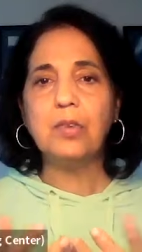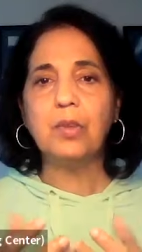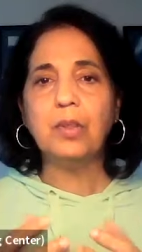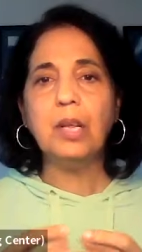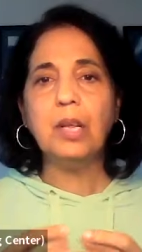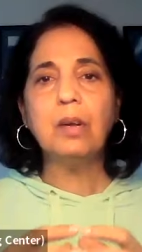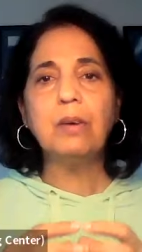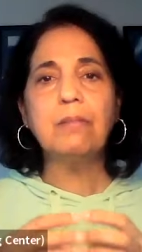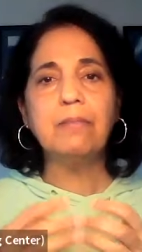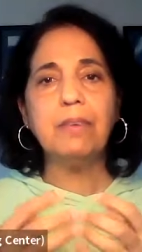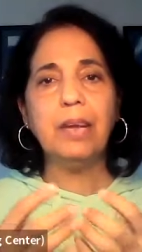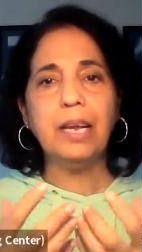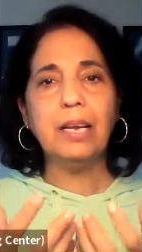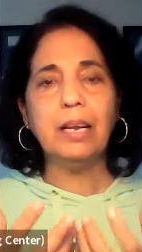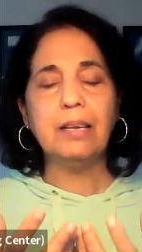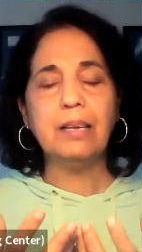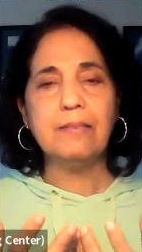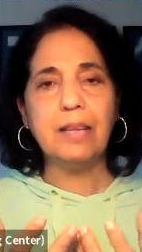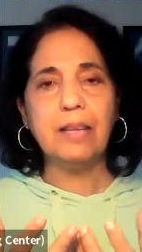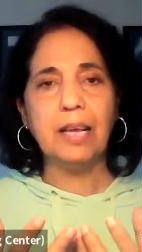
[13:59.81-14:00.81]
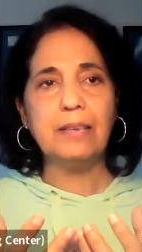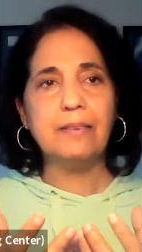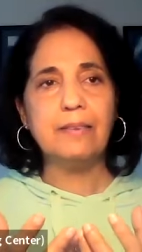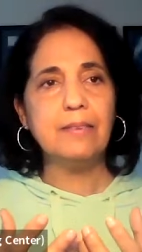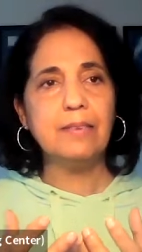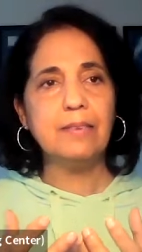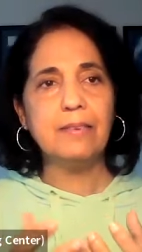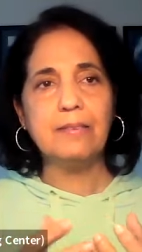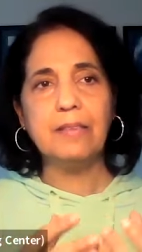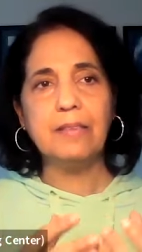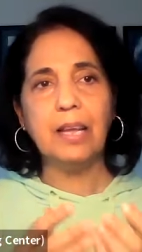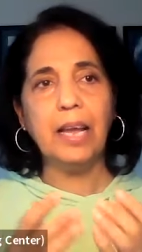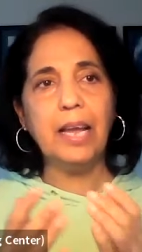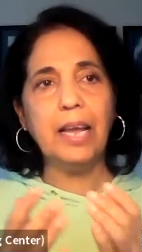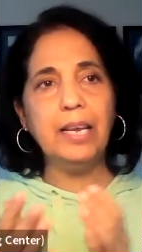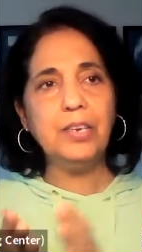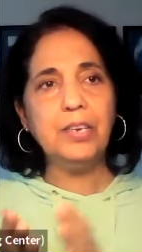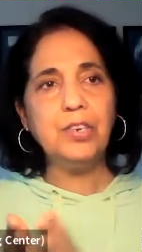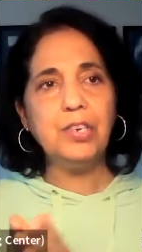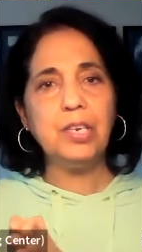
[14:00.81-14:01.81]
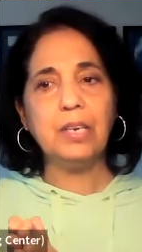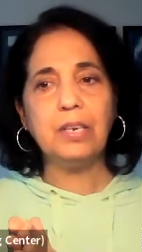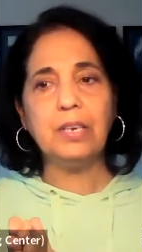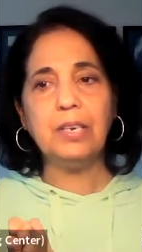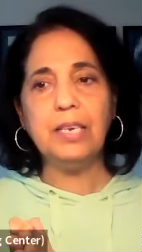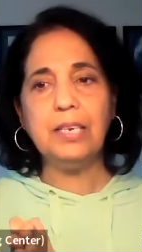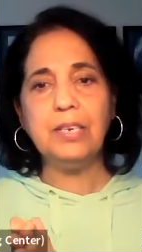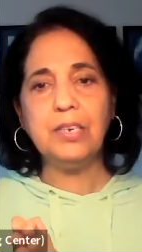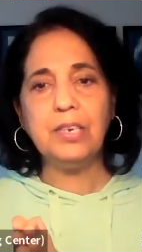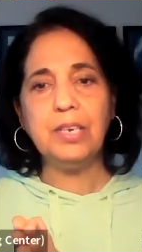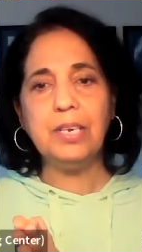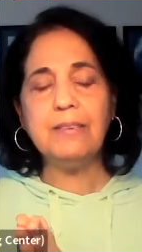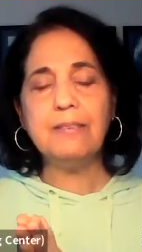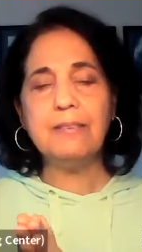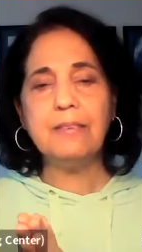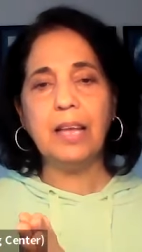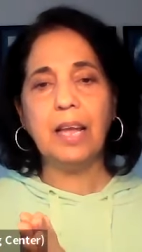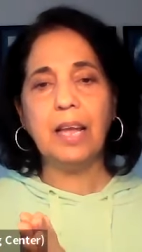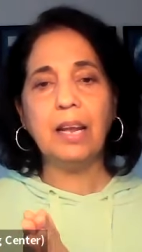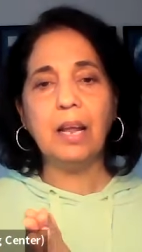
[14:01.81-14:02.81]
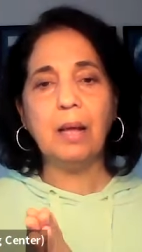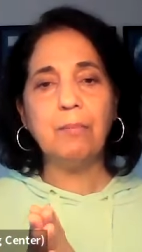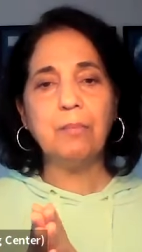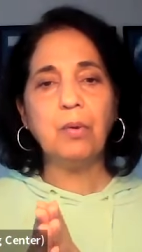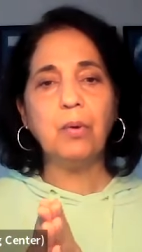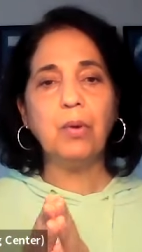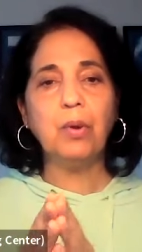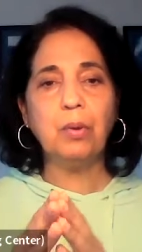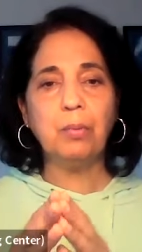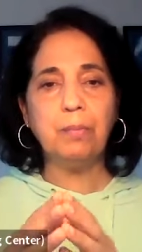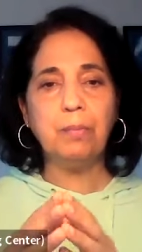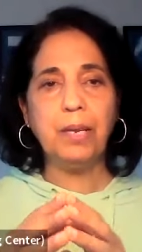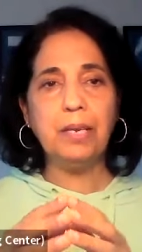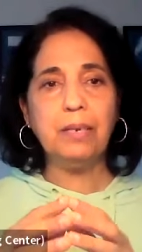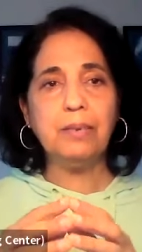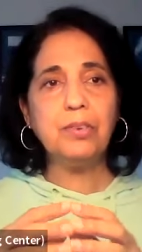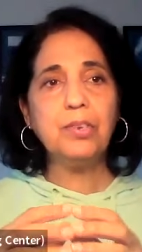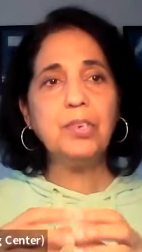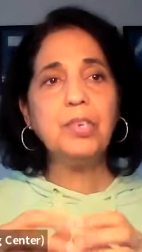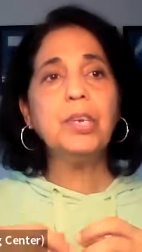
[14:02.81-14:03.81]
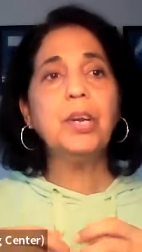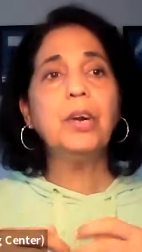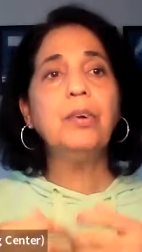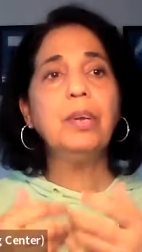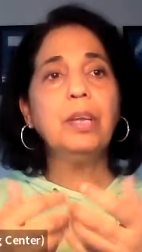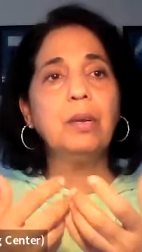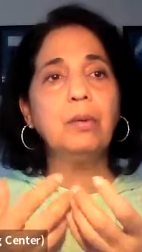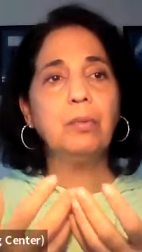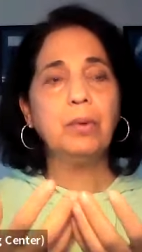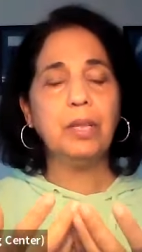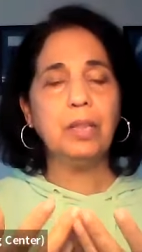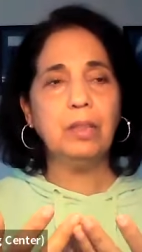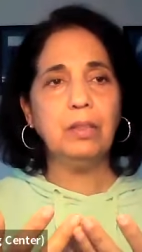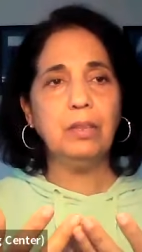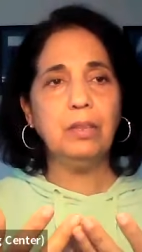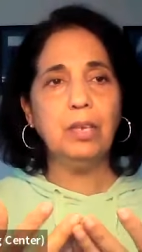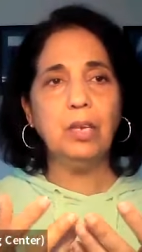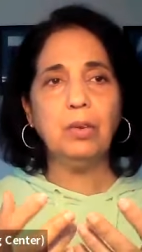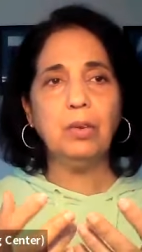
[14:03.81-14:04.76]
So think of Vedas as just the ancient teachings, and I'm going to be sharing with